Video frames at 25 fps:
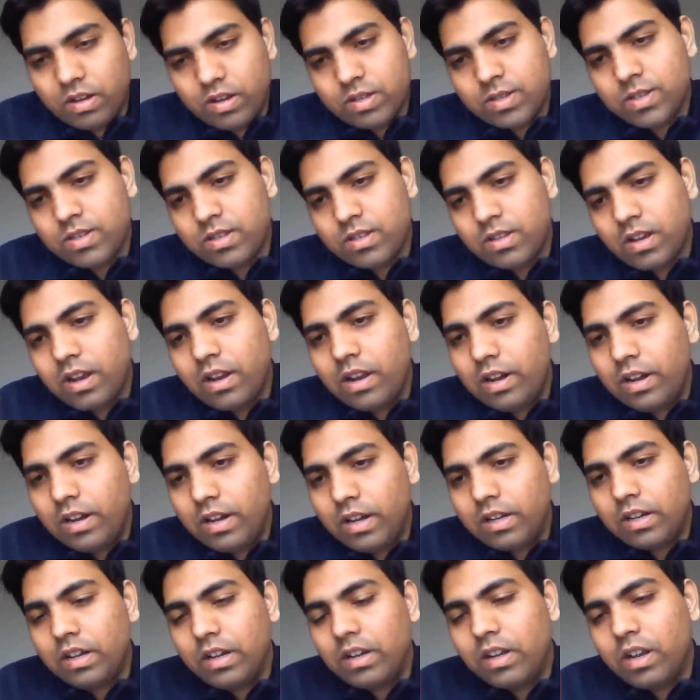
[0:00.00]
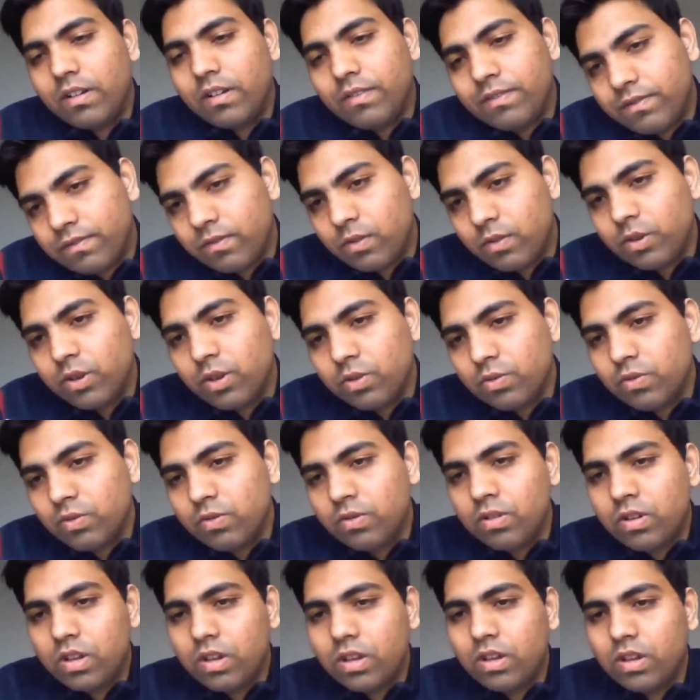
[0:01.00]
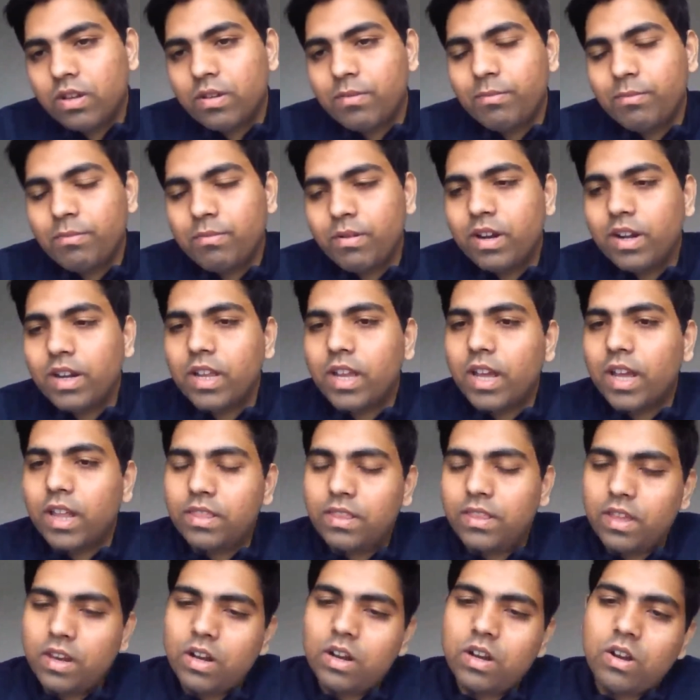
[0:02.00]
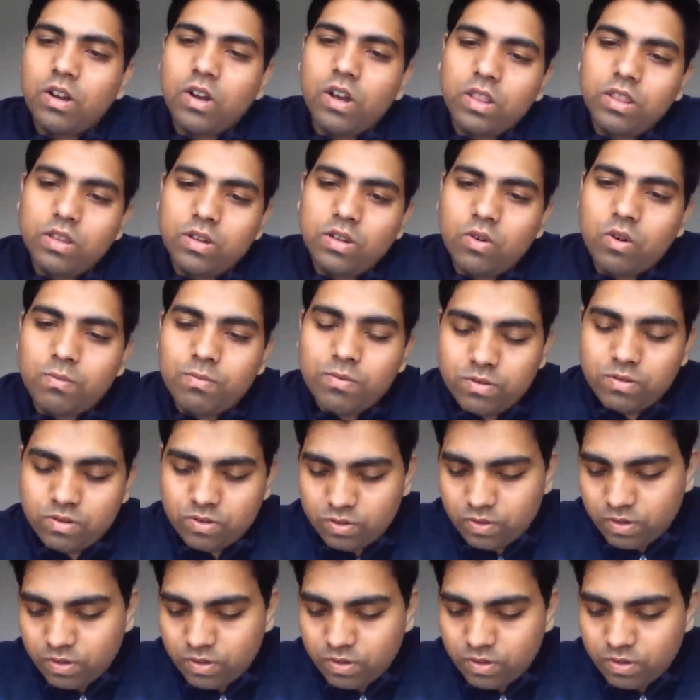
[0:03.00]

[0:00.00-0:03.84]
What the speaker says: here it's a little tough for you. But yeah, there are other